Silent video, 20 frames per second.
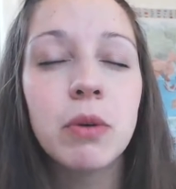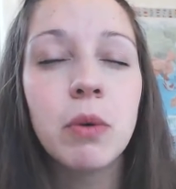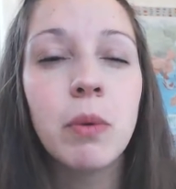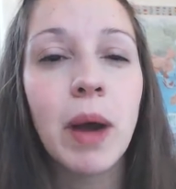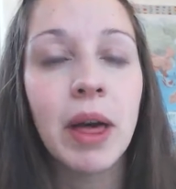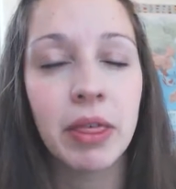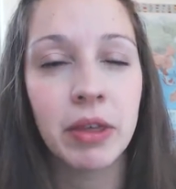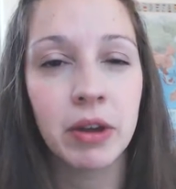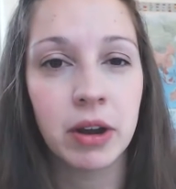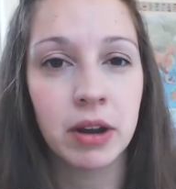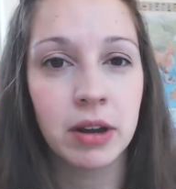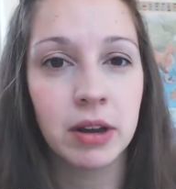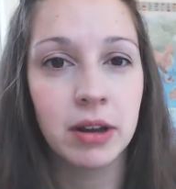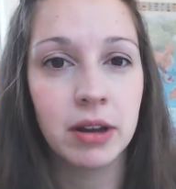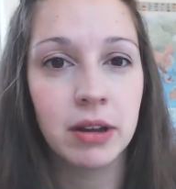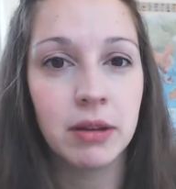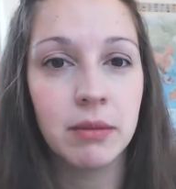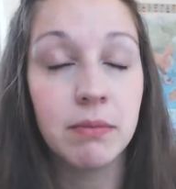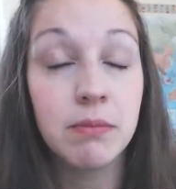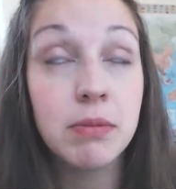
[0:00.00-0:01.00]
weather.
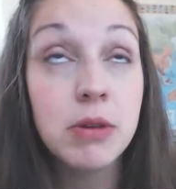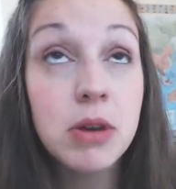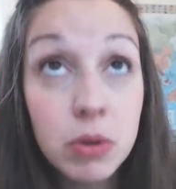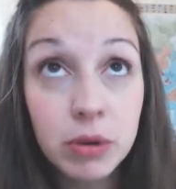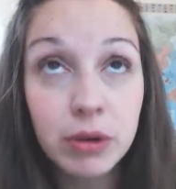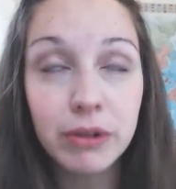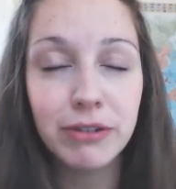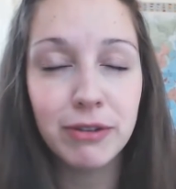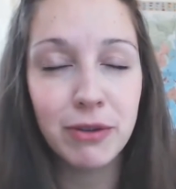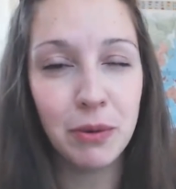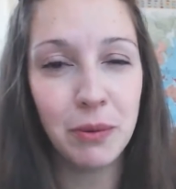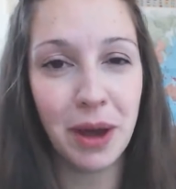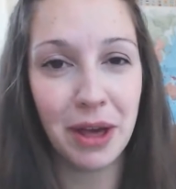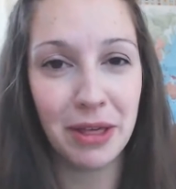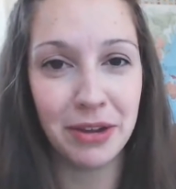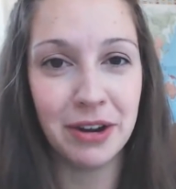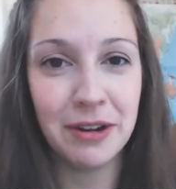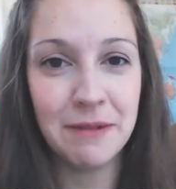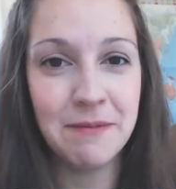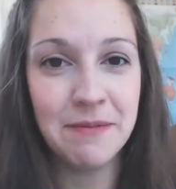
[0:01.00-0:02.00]
Beautiful
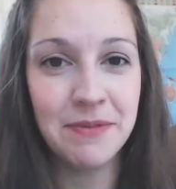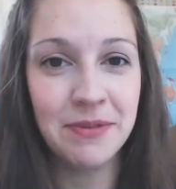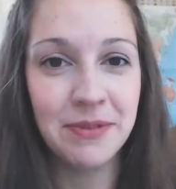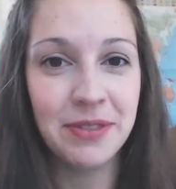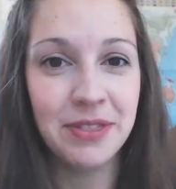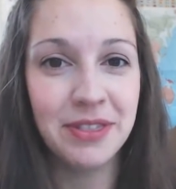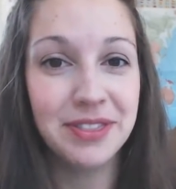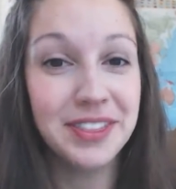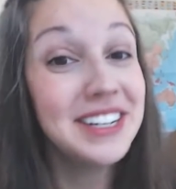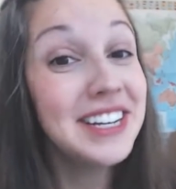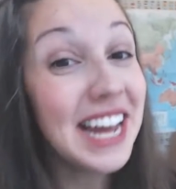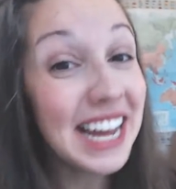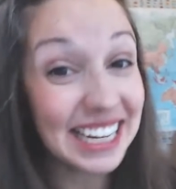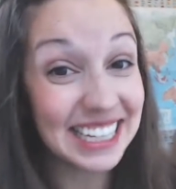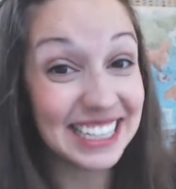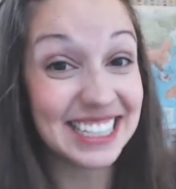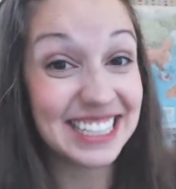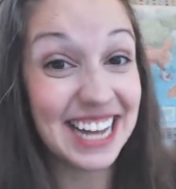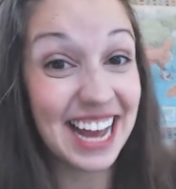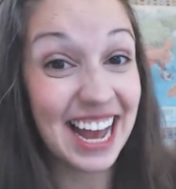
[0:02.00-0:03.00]
weather. The
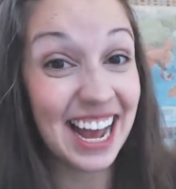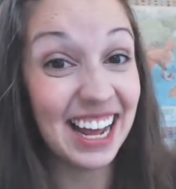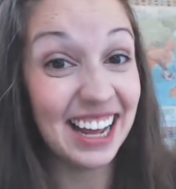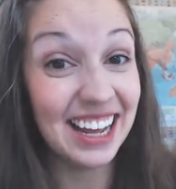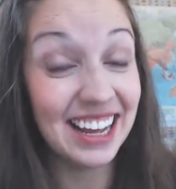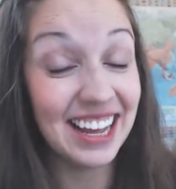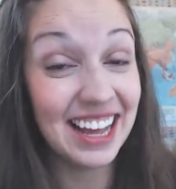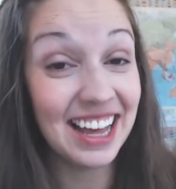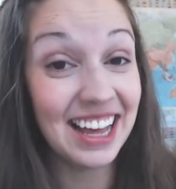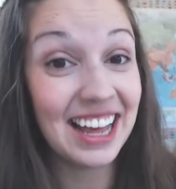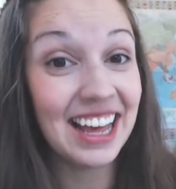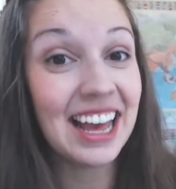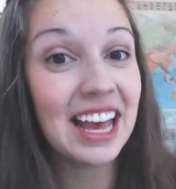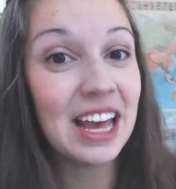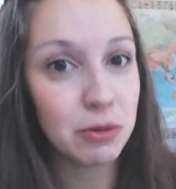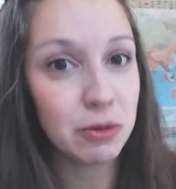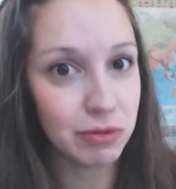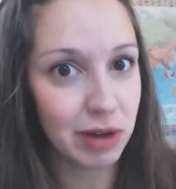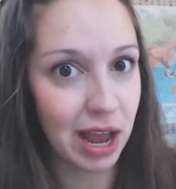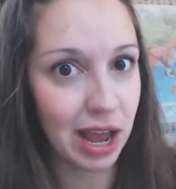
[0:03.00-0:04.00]
next day,
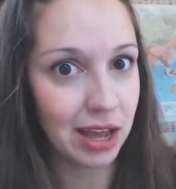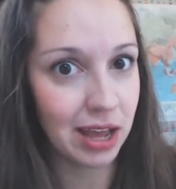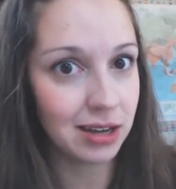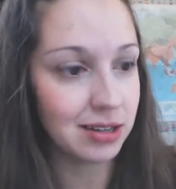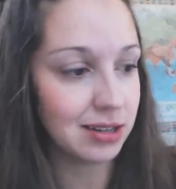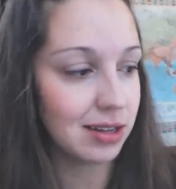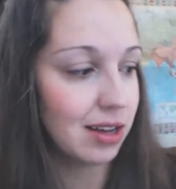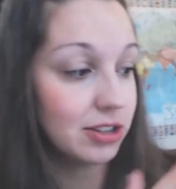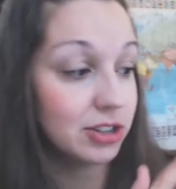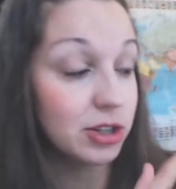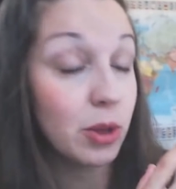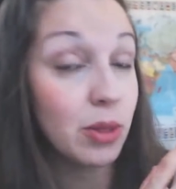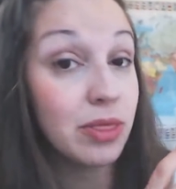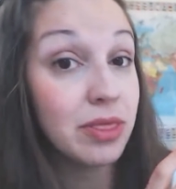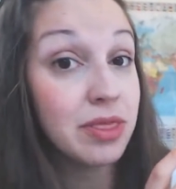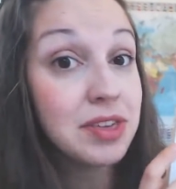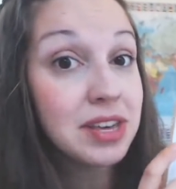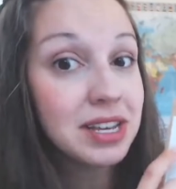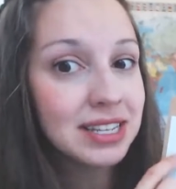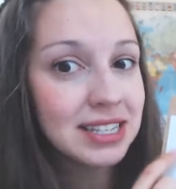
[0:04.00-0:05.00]
it rained. So
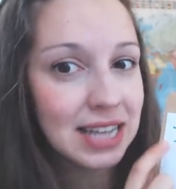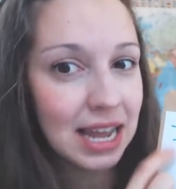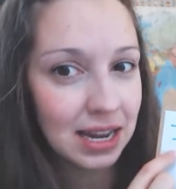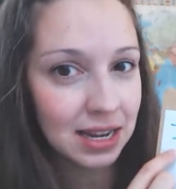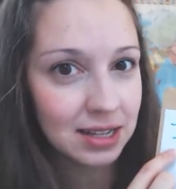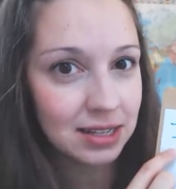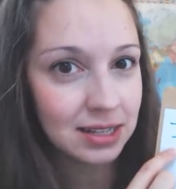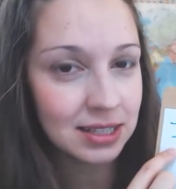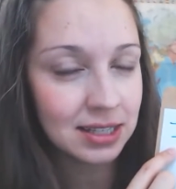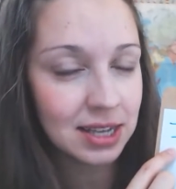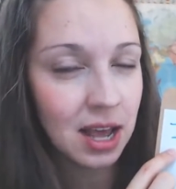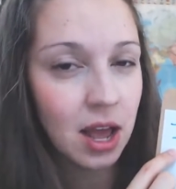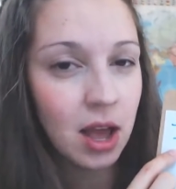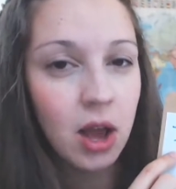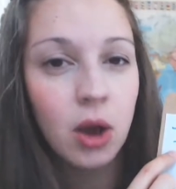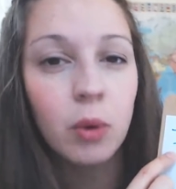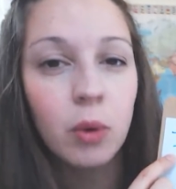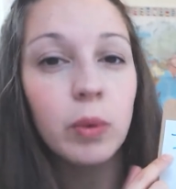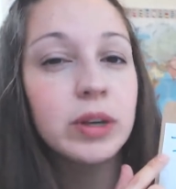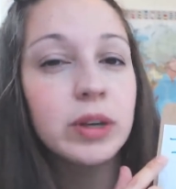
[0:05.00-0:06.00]
this sentence
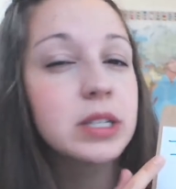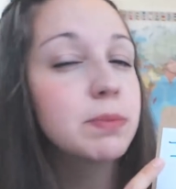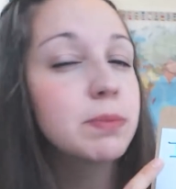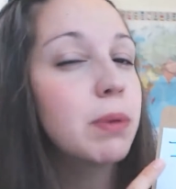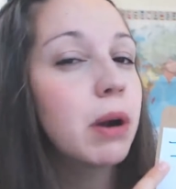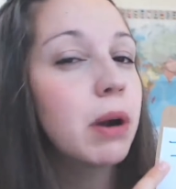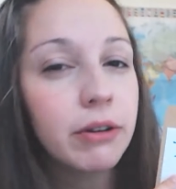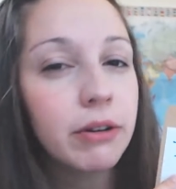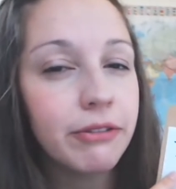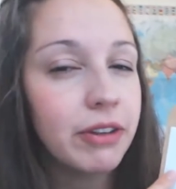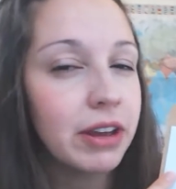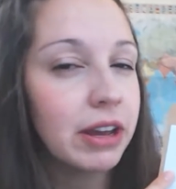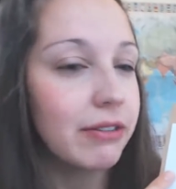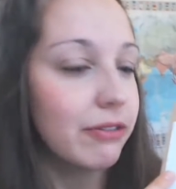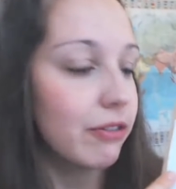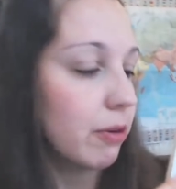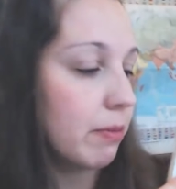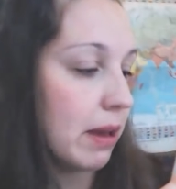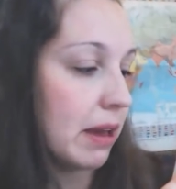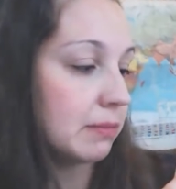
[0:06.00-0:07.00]
was perfect
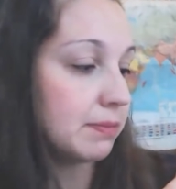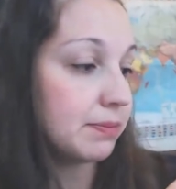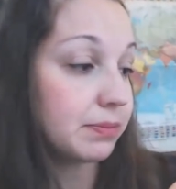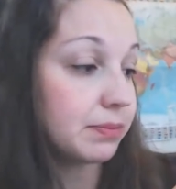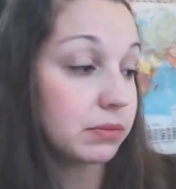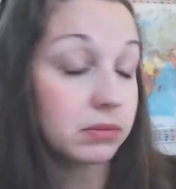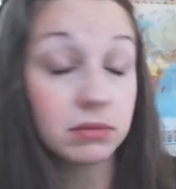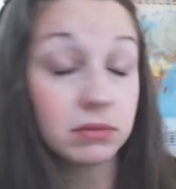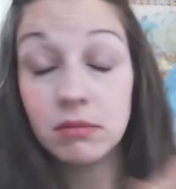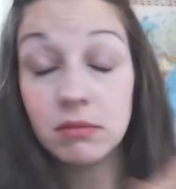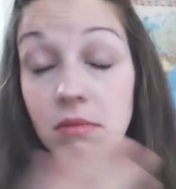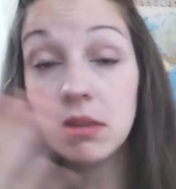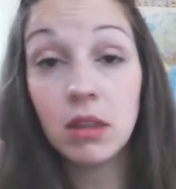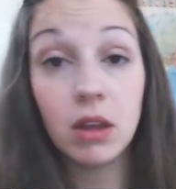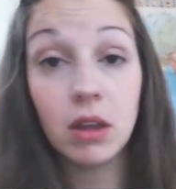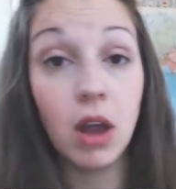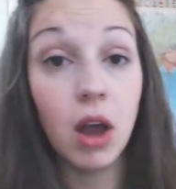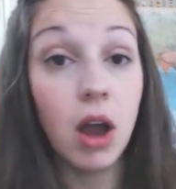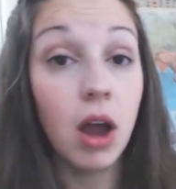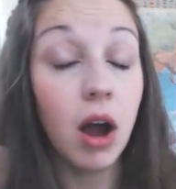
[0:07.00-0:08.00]
for me.
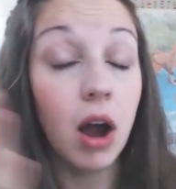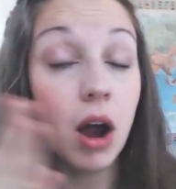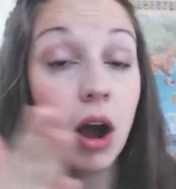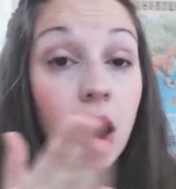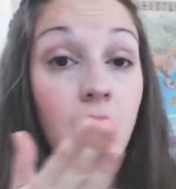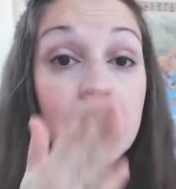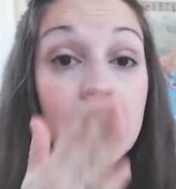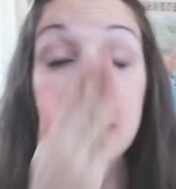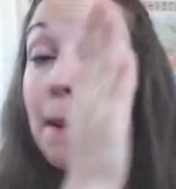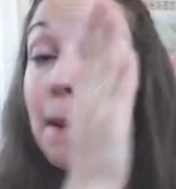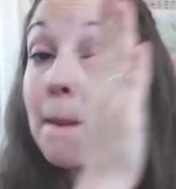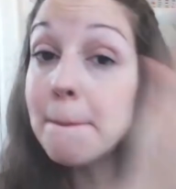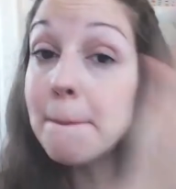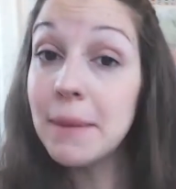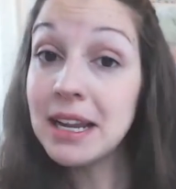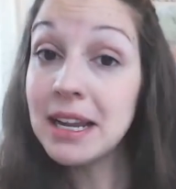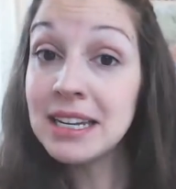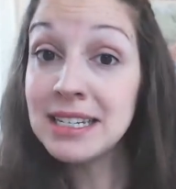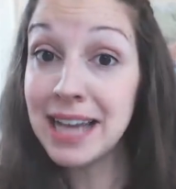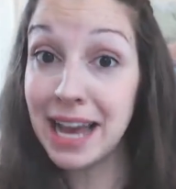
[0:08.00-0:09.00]
On
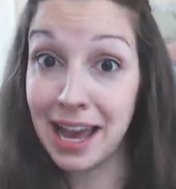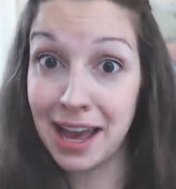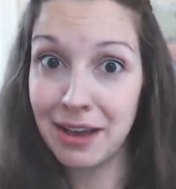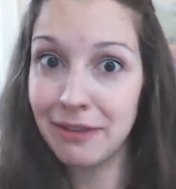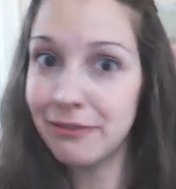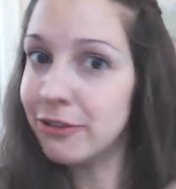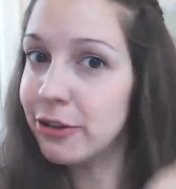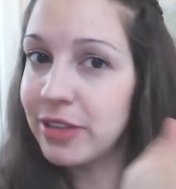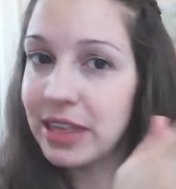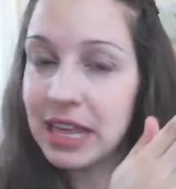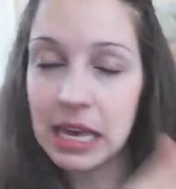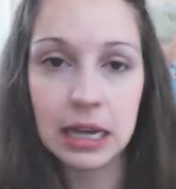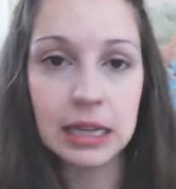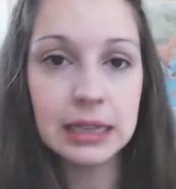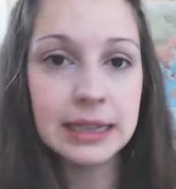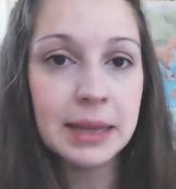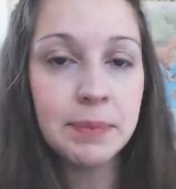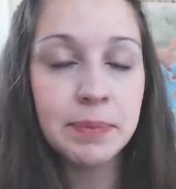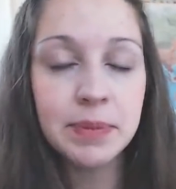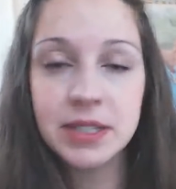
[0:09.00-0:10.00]
Monday, for the
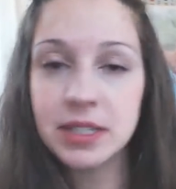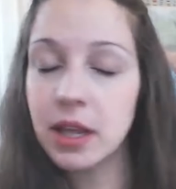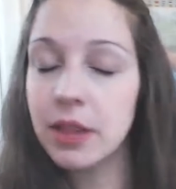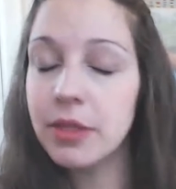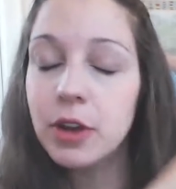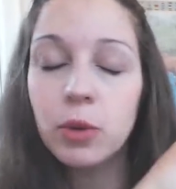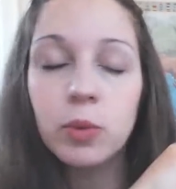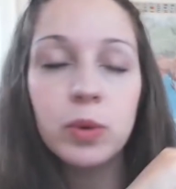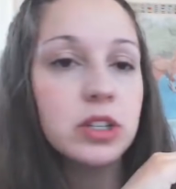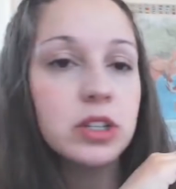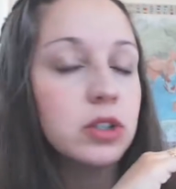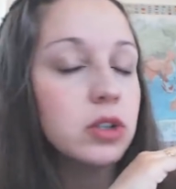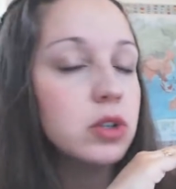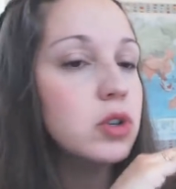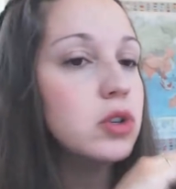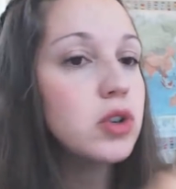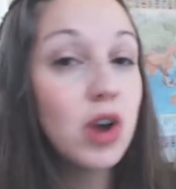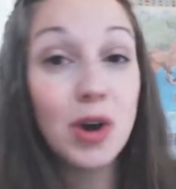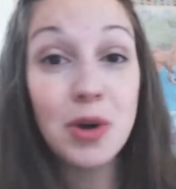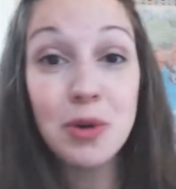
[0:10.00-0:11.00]
eclipse, there was
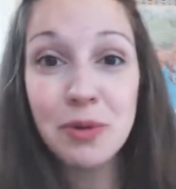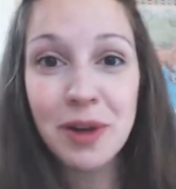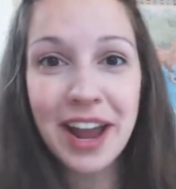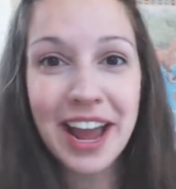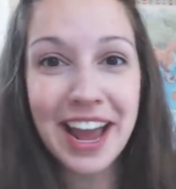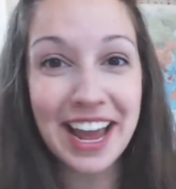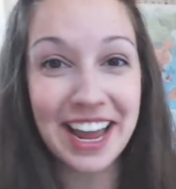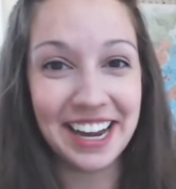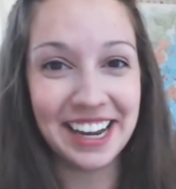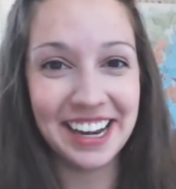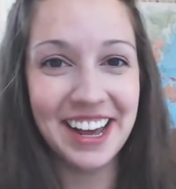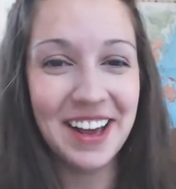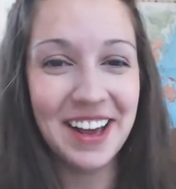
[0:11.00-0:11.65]
no rain.